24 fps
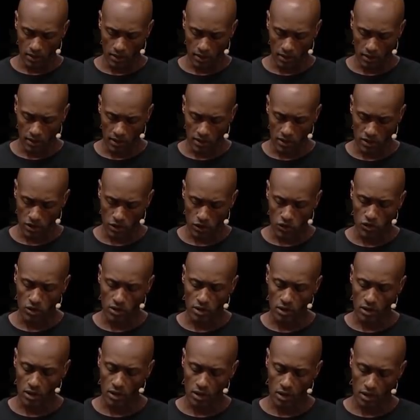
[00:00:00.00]
there's
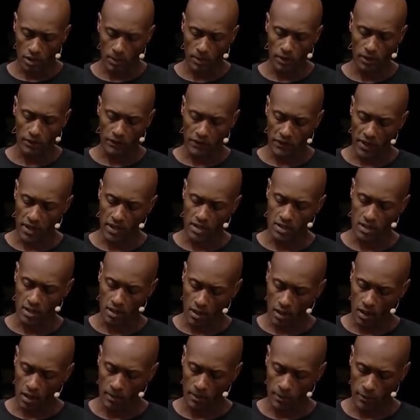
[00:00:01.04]
usually a couple of things in
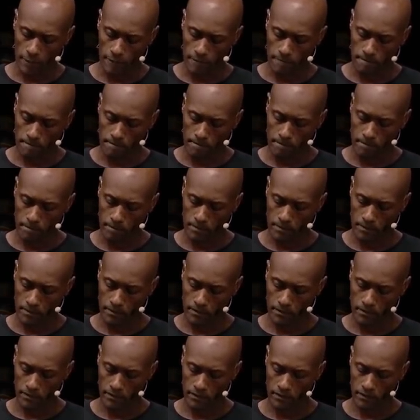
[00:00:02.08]
common.
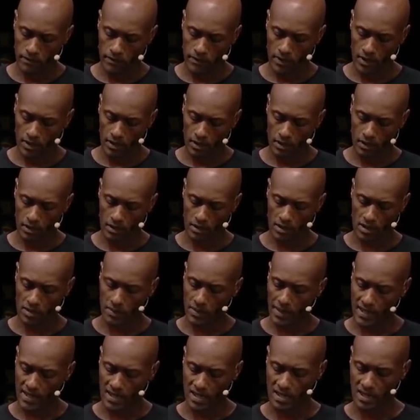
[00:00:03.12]
These
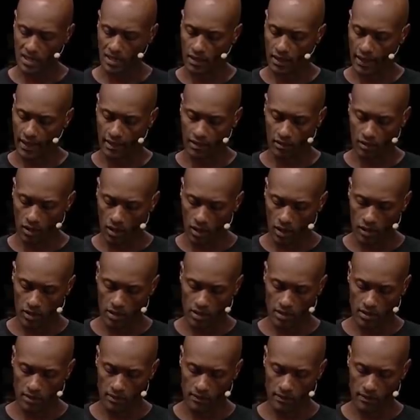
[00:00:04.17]
places are
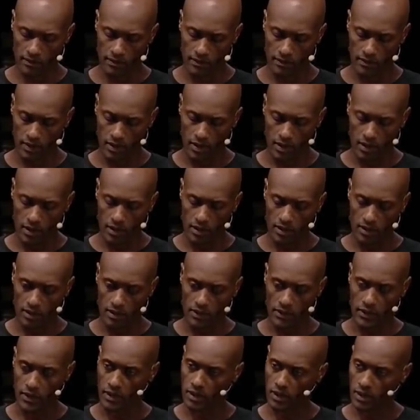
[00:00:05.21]
landlocked,
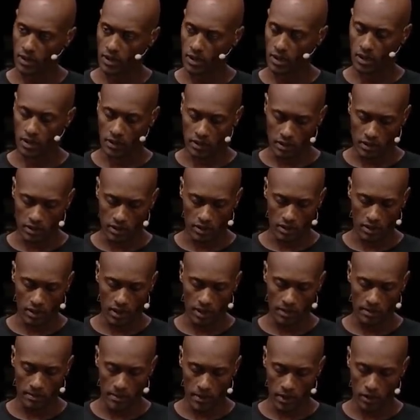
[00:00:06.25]
they're under
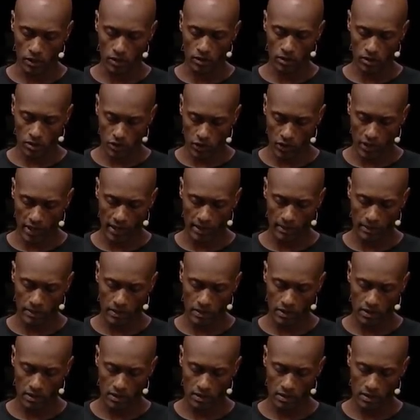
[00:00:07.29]
a mineral trap,
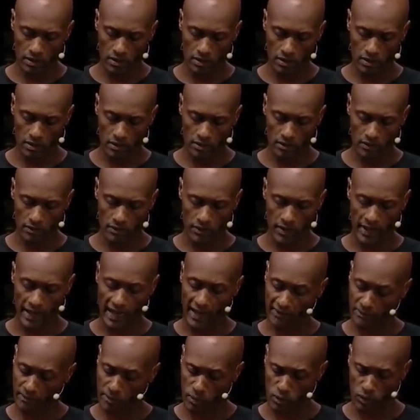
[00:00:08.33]
they
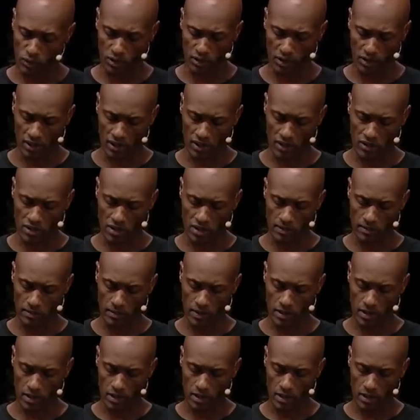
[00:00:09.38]
have poor leadership,
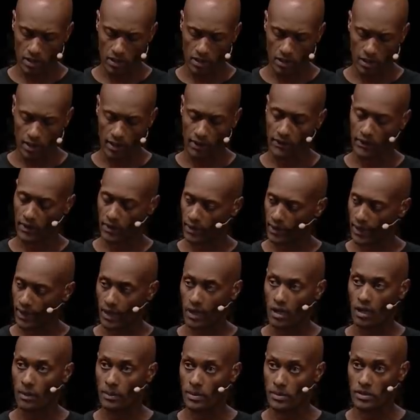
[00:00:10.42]
and they
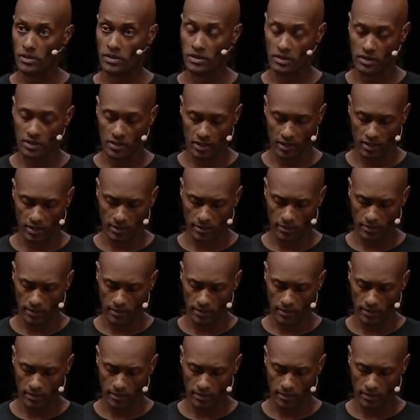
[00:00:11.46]
lack opportunity.